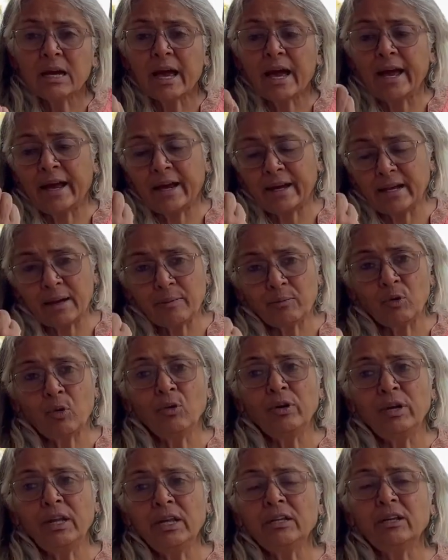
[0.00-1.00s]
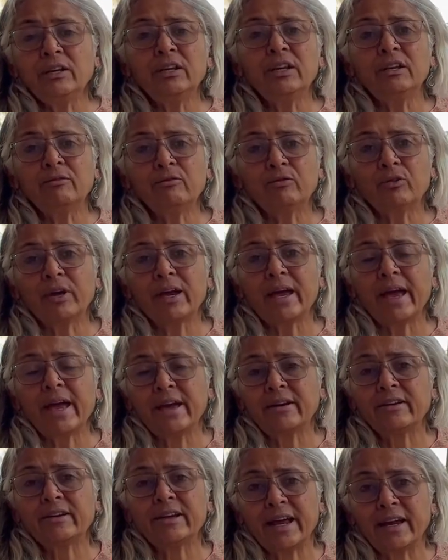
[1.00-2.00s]
and I'm holding the need for
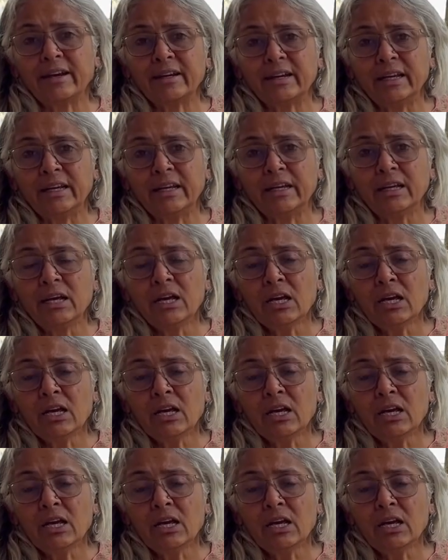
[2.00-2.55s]
care tightly.